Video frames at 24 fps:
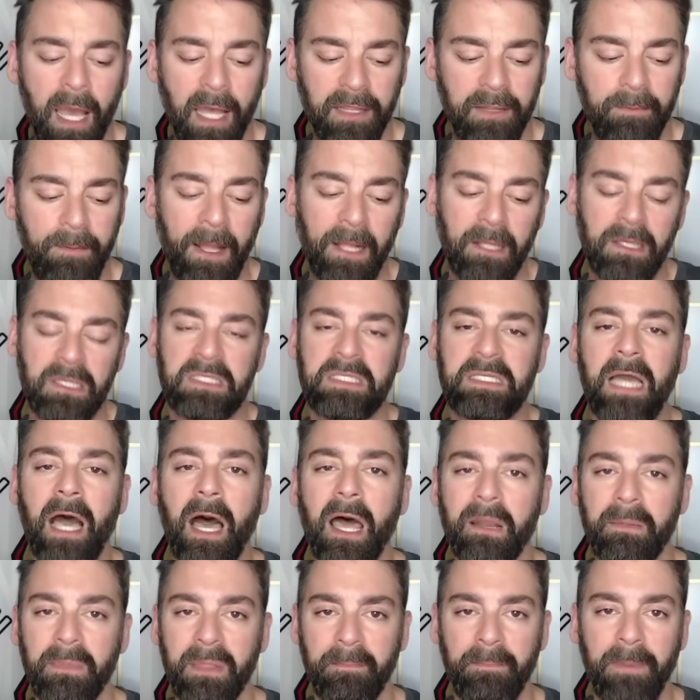The Pelicans
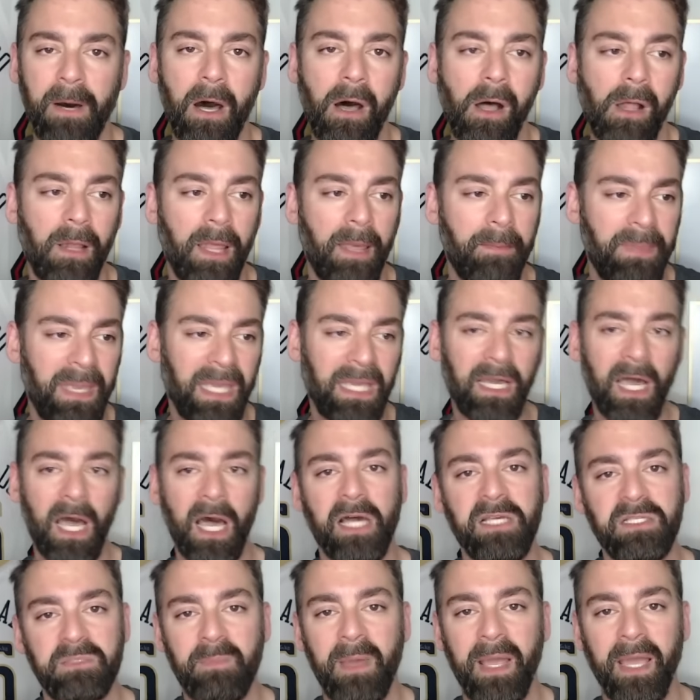got him the ball, and
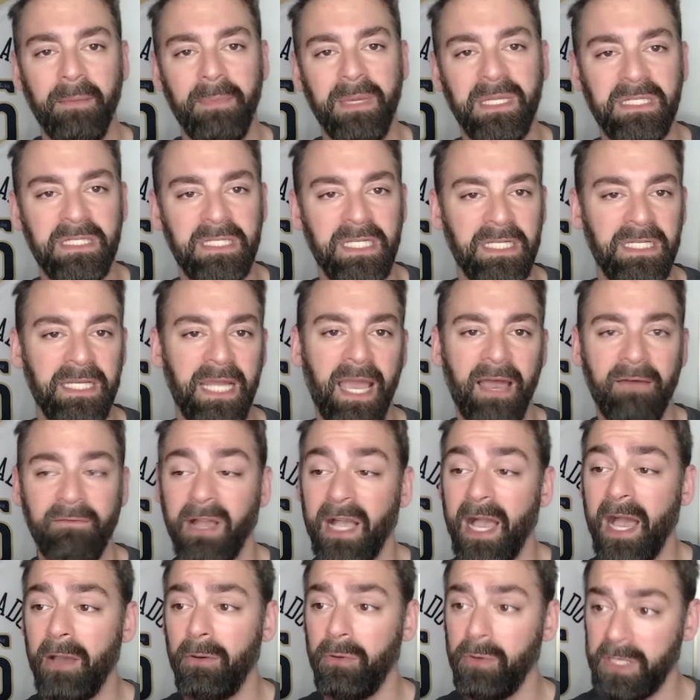because Miami didn't have a
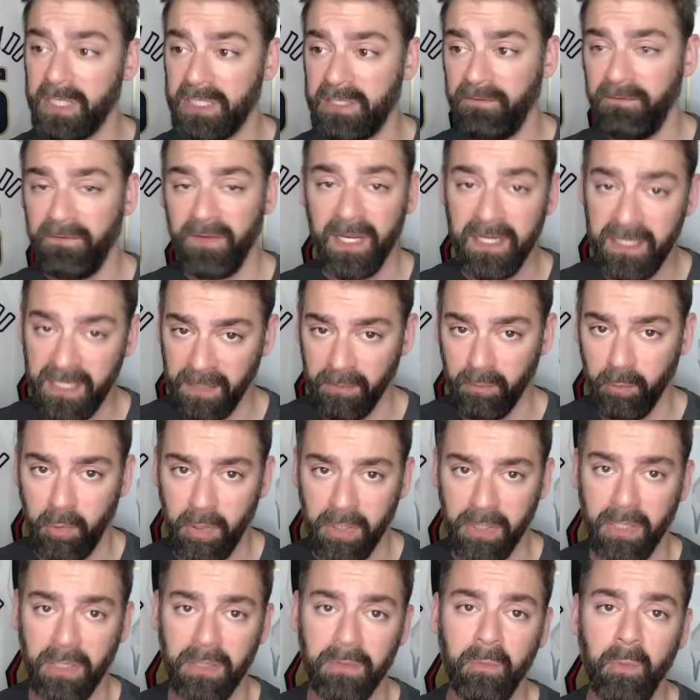guy who could defend him
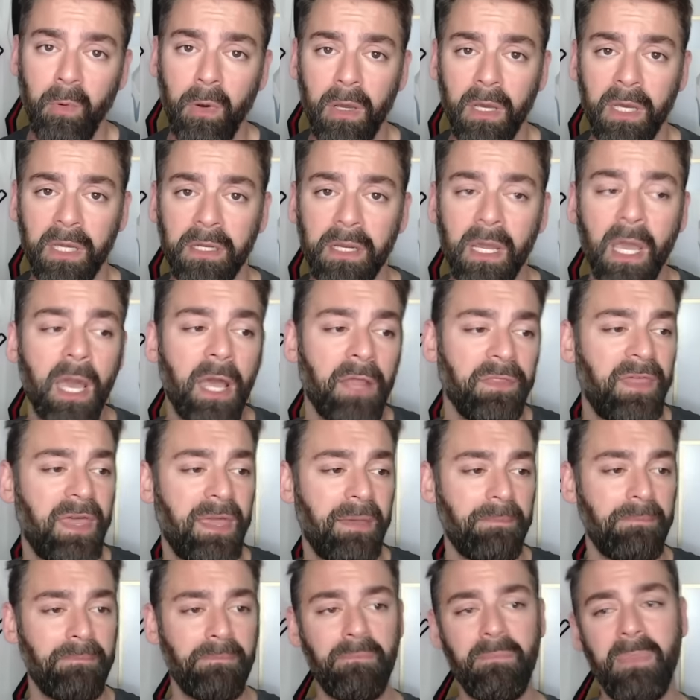one-on-one, they
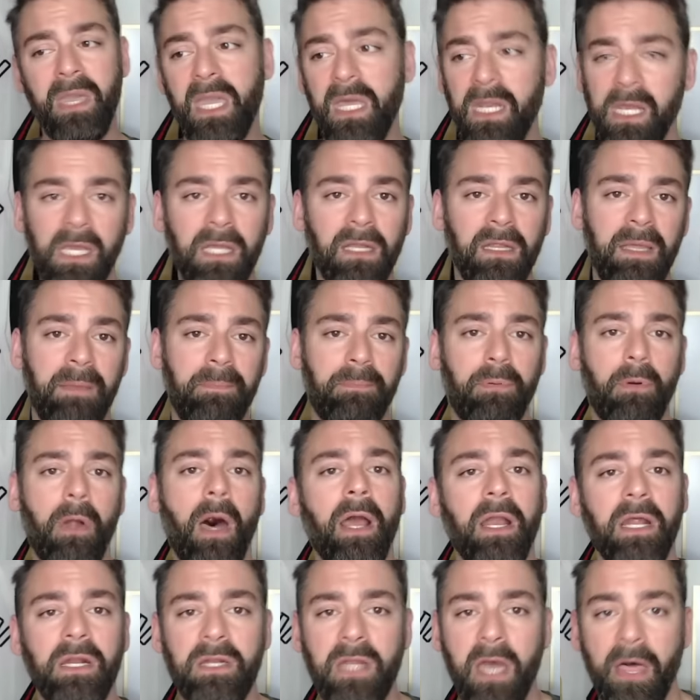immediately
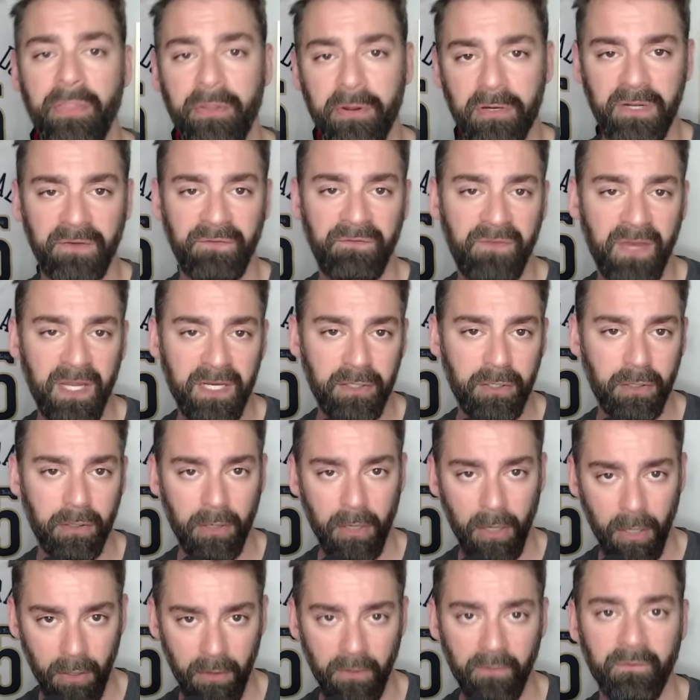brought another
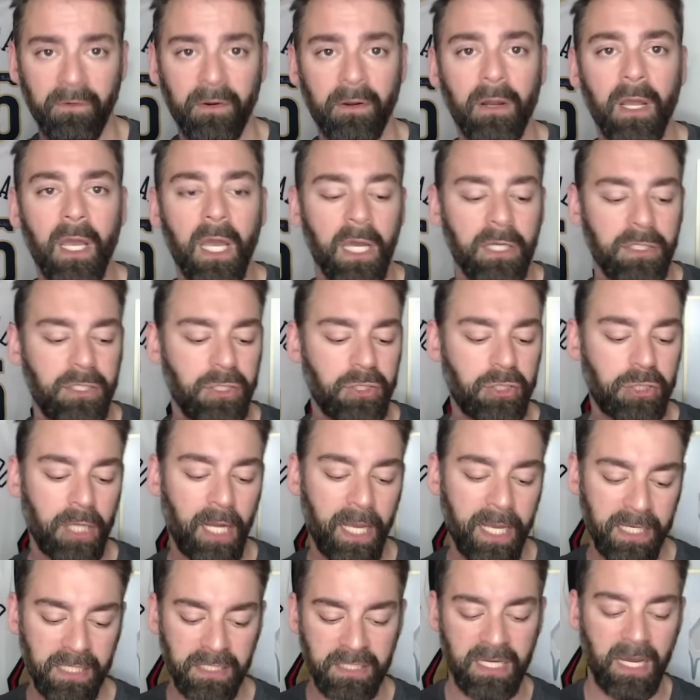defender over to
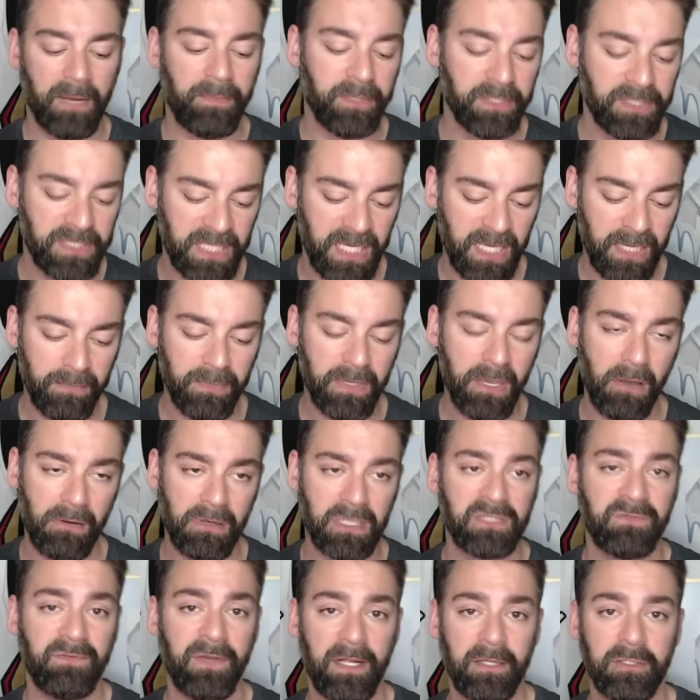try and double-team
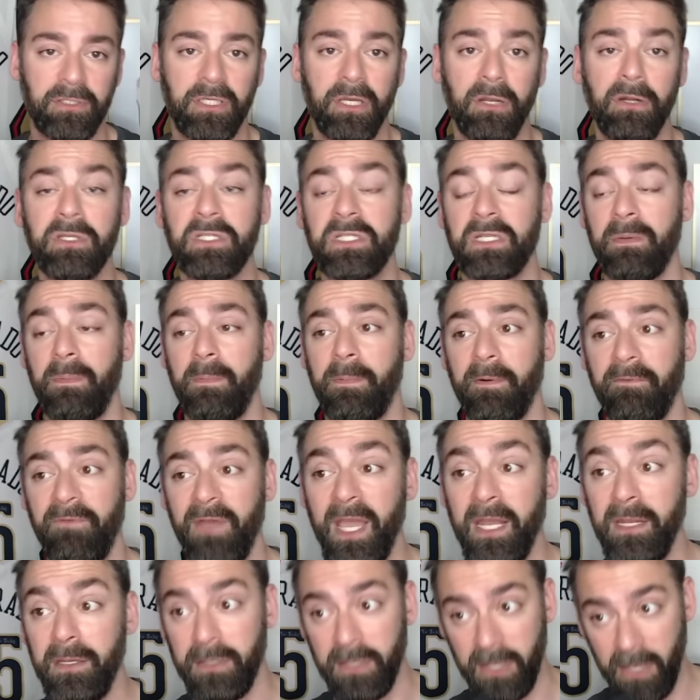Jonas Valanciunas to
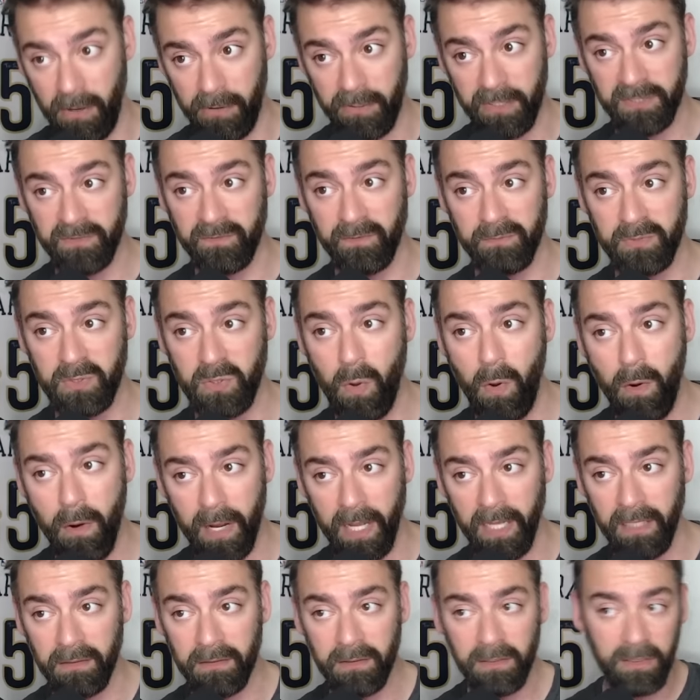prevent Jonas from
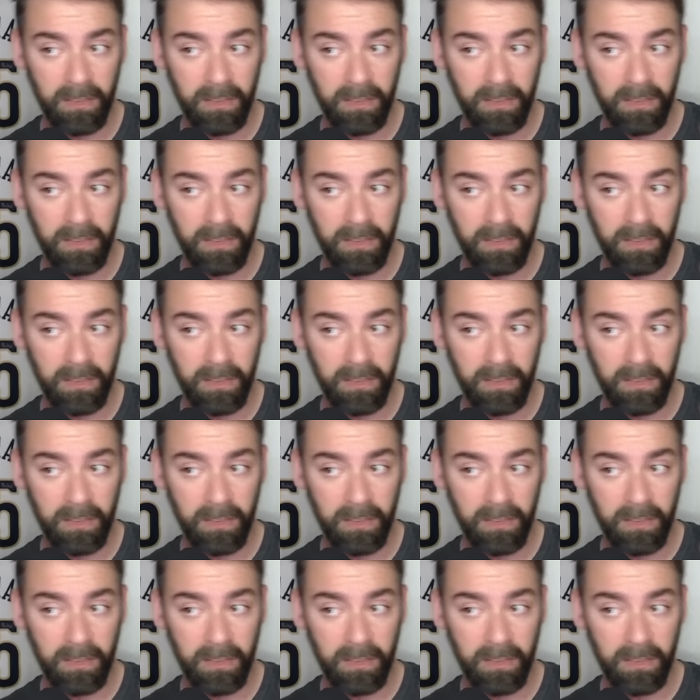scoring.